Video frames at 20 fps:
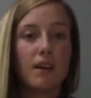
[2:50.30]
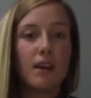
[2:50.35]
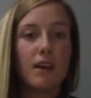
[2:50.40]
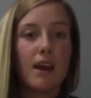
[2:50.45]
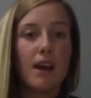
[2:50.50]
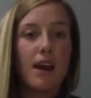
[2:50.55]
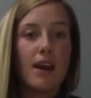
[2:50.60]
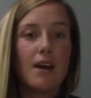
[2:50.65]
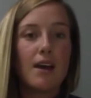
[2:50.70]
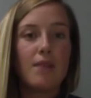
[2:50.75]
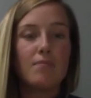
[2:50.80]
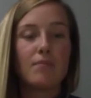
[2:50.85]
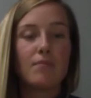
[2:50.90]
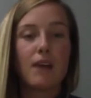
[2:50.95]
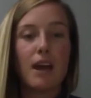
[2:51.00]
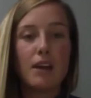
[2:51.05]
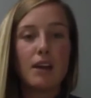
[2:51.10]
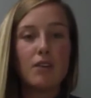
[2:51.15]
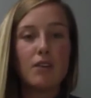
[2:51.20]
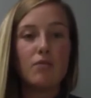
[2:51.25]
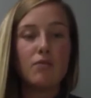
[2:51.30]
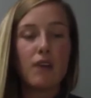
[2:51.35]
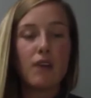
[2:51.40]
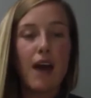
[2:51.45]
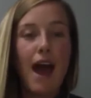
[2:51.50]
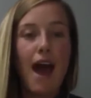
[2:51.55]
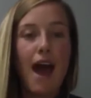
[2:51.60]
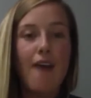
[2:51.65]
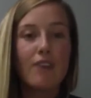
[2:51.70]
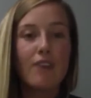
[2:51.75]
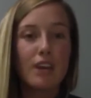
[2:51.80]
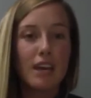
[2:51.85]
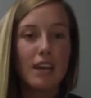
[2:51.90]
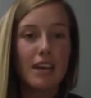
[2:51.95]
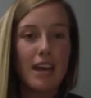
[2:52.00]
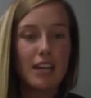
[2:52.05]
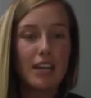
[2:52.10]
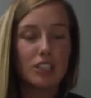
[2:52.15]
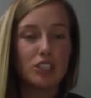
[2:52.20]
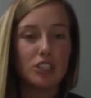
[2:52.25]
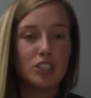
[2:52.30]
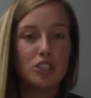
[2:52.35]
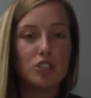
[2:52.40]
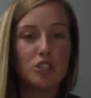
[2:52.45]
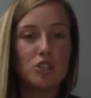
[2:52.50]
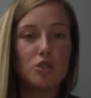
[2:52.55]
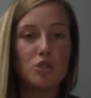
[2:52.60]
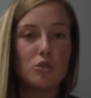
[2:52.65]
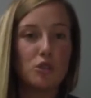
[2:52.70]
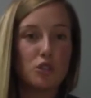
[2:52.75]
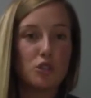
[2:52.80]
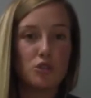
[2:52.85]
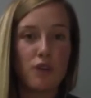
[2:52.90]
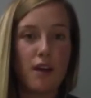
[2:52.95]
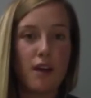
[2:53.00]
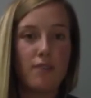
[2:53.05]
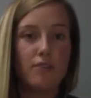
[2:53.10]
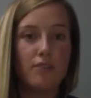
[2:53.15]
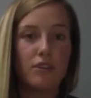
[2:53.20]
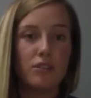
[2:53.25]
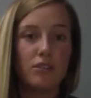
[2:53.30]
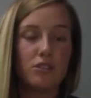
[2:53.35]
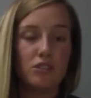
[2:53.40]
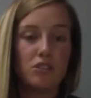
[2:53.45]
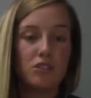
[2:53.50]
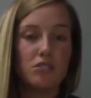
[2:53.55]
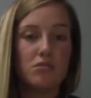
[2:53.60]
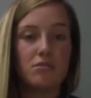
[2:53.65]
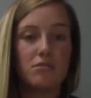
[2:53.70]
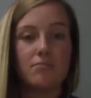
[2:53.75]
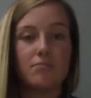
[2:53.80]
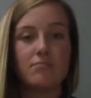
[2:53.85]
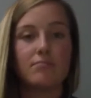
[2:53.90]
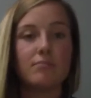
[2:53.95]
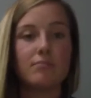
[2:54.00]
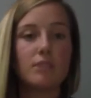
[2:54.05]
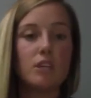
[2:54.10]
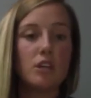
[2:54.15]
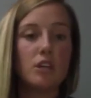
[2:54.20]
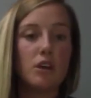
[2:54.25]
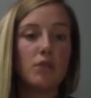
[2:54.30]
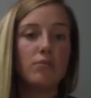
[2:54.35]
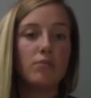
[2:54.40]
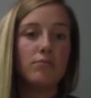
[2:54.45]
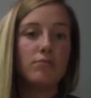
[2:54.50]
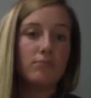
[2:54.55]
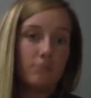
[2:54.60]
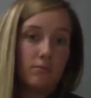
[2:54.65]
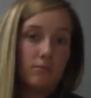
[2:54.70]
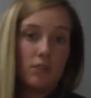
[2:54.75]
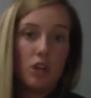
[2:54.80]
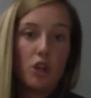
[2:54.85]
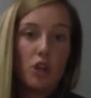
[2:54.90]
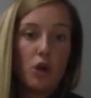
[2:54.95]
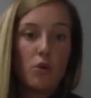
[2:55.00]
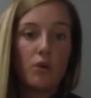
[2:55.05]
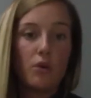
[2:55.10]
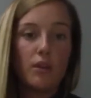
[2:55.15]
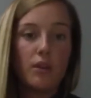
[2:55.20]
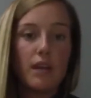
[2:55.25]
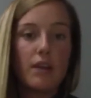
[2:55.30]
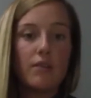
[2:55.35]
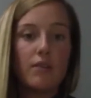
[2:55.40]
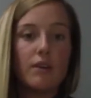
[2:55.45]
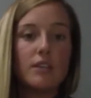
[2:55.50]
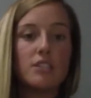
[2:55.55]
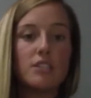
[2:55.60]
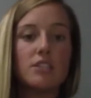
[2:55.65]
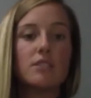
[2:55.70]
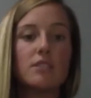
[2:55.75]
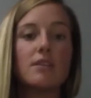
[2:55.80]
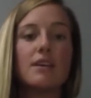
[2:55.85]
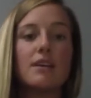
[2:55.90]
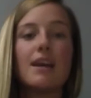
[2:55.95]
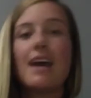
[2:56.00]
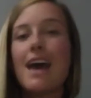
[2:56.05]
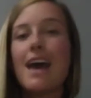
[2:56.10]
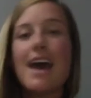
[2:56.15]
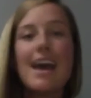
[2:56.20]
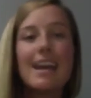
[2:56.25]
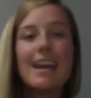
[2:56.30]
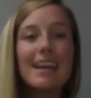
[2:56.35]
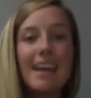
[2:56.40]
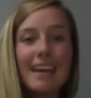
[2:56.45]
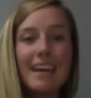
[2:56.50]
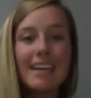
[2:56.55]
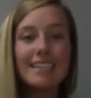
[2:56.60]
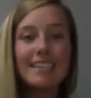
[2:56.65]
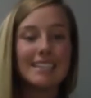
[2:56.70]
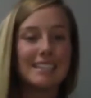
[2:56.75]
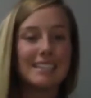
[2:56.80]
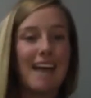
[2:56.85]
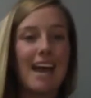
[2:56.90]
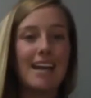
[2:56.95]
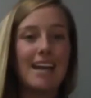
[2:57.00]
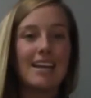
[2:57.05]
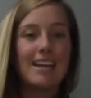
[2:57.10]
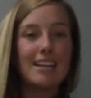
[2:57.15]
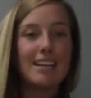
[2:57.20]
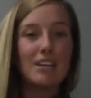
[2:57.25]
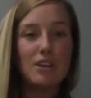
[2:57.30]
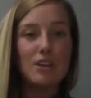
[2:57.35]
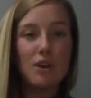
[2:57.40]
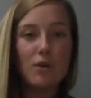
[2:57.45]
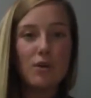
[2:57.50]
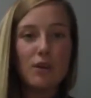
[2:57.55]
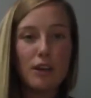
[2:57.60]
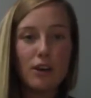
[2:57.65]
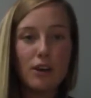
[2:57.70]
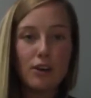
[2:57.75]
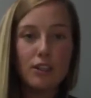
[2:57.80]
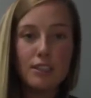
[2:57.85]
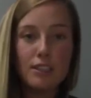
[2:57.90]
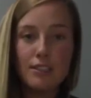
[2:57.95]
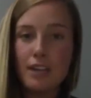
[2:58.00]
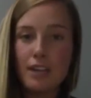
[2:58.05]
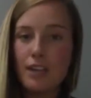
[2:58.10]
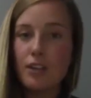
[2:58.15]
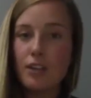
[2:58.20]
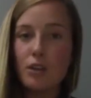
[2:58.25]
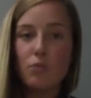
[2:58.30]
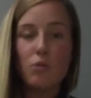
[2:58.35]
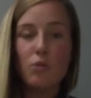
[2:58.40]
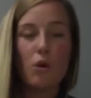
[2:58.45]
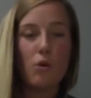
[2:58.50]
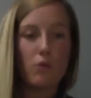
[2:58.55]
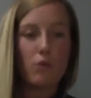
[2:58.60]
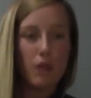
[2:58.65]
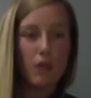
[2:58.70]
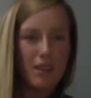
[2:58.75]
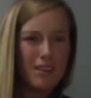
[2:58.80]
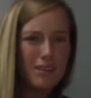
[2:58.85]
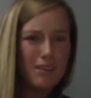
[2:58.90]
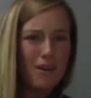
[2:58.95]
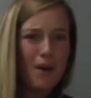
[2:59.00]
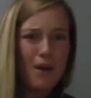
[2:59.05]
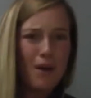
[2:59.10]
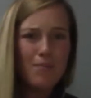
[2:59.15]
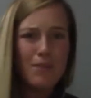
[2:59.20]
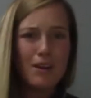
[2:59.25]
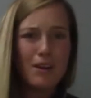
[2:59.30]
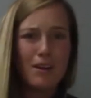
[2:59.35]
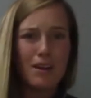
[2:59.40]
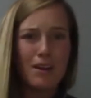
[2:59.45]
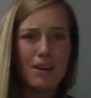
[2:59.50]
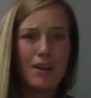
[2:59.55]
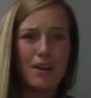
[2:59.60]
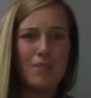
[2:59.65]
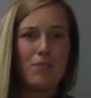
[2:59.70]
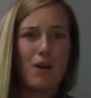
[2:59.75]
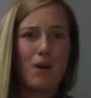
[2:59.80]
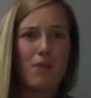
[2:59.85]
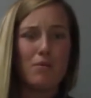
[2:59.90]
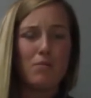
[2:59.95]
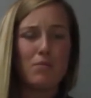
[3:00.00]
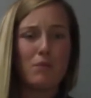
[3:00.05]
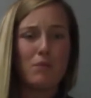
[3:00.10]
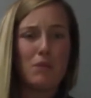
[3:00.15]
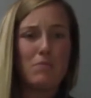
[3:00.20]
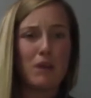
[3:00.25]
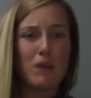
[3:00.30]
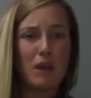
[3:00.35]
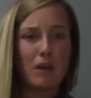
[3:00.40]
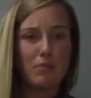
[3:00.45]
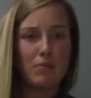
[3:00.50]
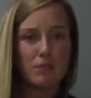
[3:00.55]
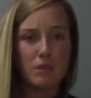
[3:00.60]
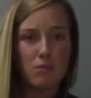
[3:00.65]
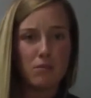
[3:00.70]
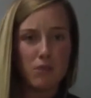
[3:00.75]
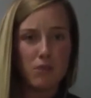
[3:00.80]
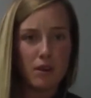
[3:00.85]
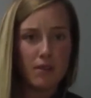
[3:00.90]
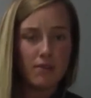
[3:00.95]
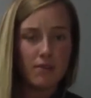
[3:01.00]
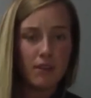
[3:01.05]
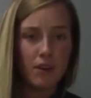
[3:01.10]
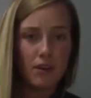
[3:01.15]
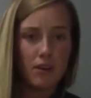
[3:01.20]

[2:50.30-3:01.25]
kind of have a connection to the driver, just, you know, the local language. Get excited, you know, get on the side of the road. You know, I'm not gonna probably pick up someone if they're on